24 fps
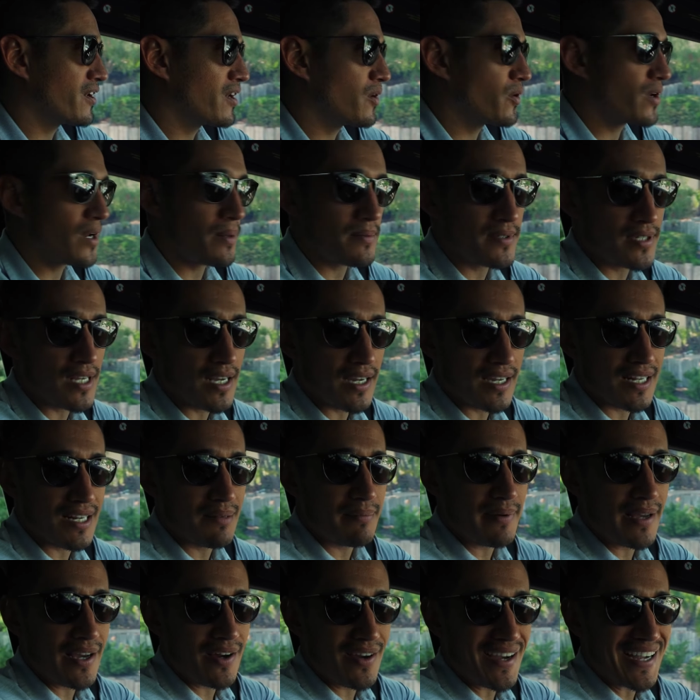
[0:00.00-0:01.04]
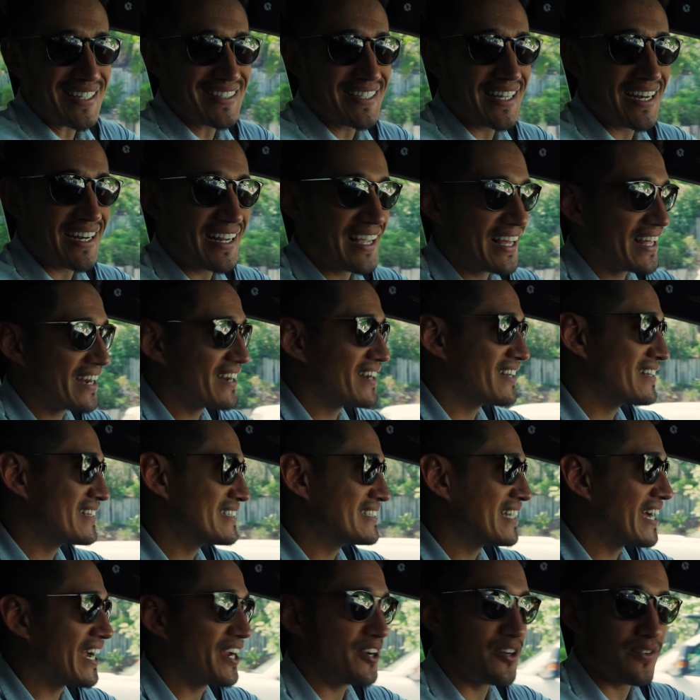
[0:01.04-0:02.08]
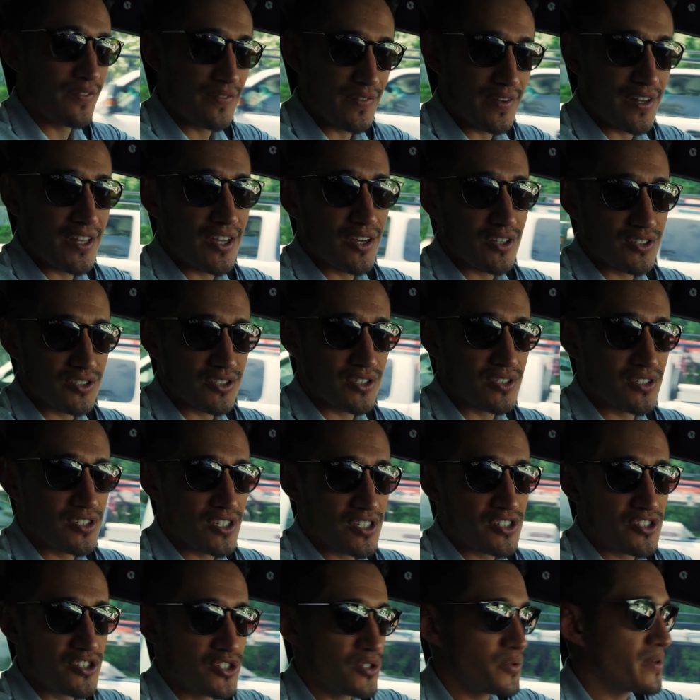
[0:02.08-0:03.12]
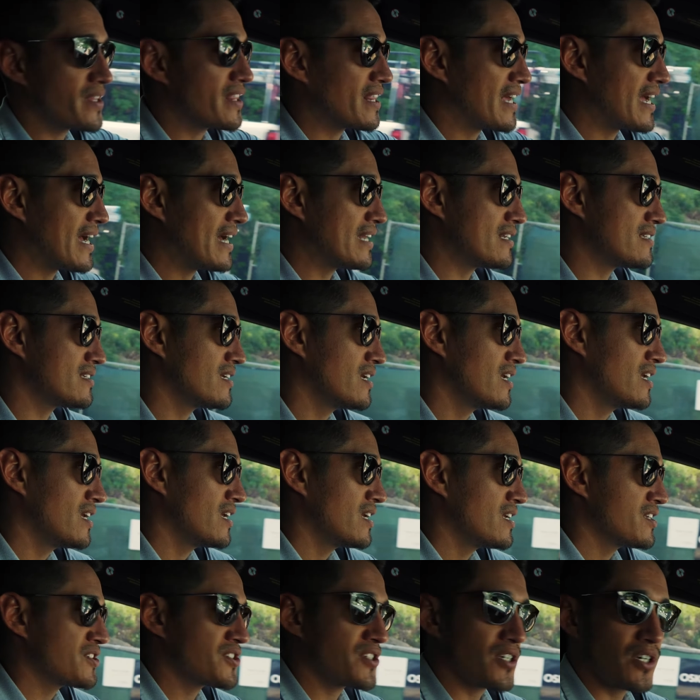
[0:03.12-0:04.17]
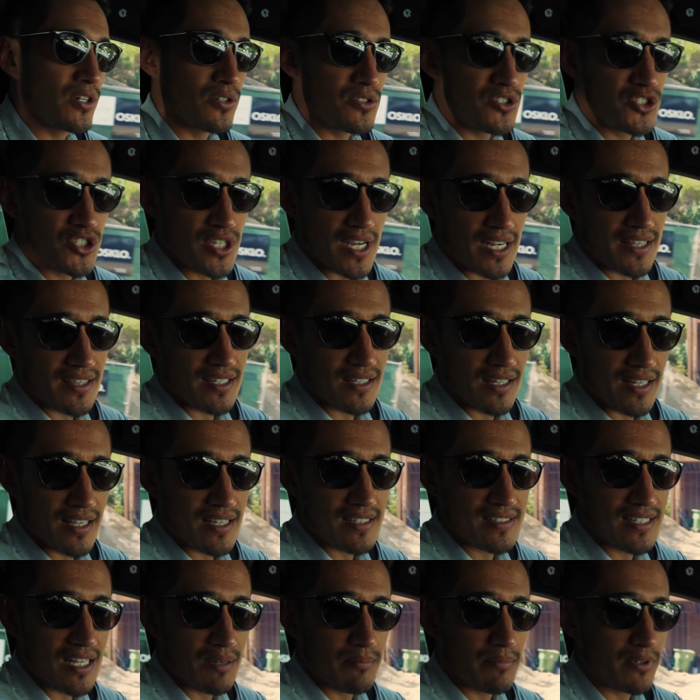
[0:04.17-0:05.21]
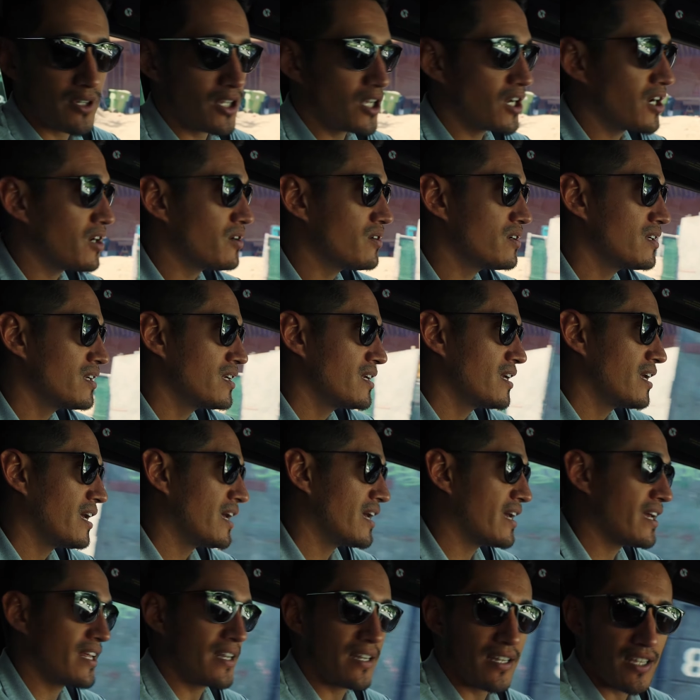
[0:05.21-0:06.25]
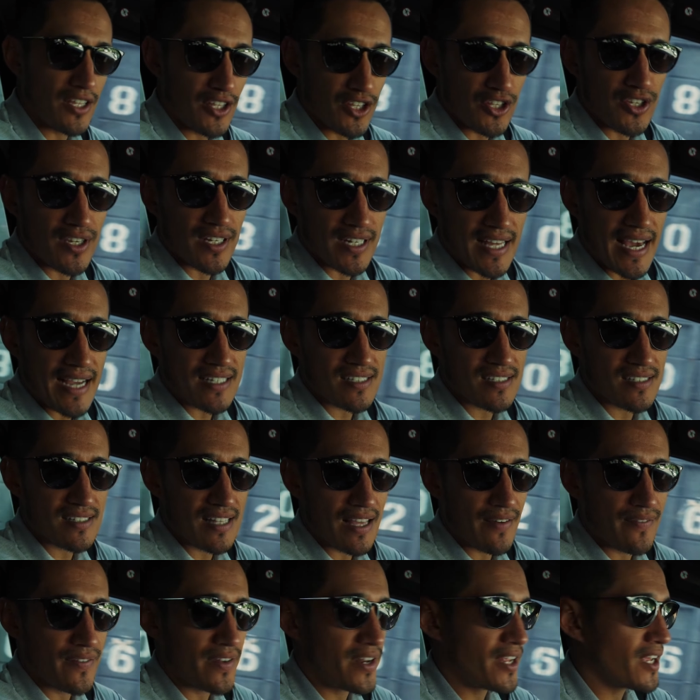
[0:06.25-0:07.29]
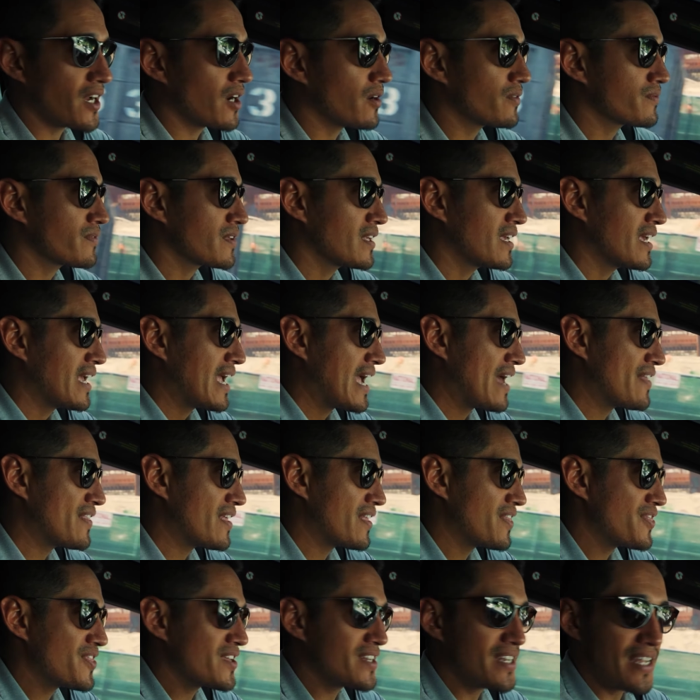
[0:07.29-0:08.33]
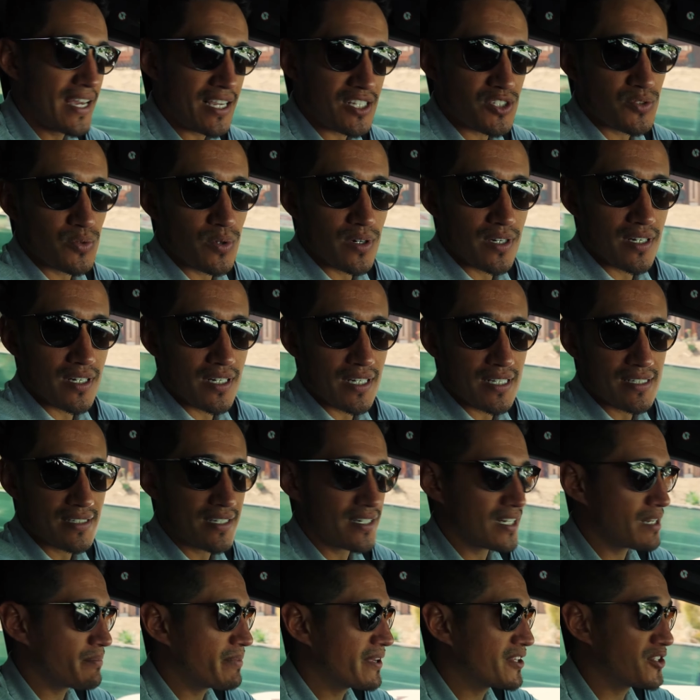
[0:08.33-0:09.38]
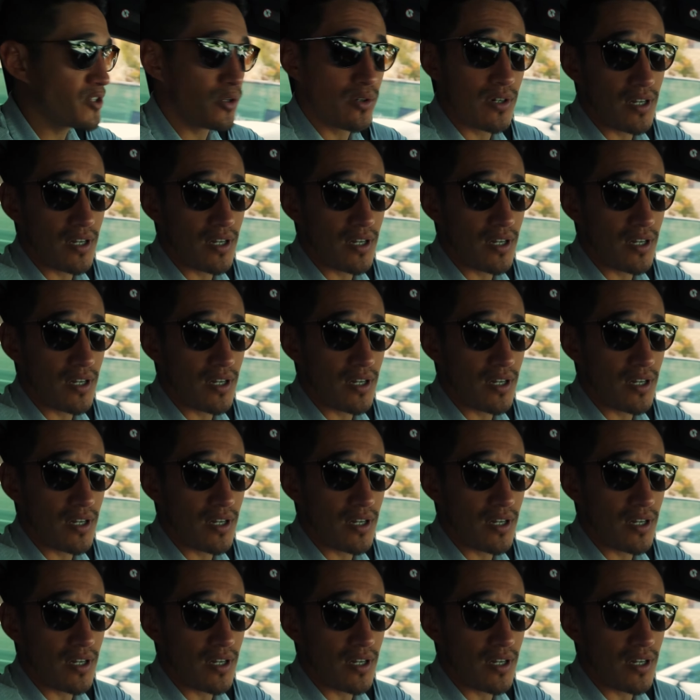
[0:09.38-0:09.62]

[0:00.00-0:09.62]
know what I'm talking about, I dedicated an entire video to just doing that. So check the links down below and you can access that video. And then the next one is gonna be door